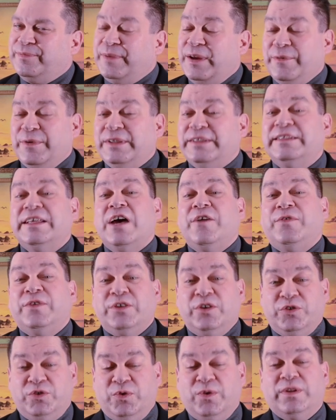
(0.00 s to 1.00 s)
and we definitely
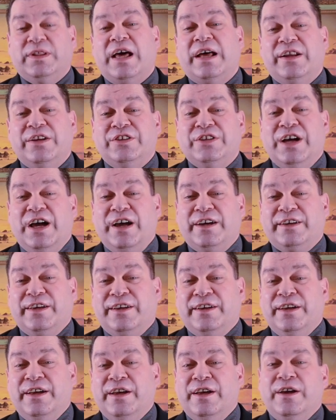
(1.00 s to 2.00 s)
don't do a lot of jogging,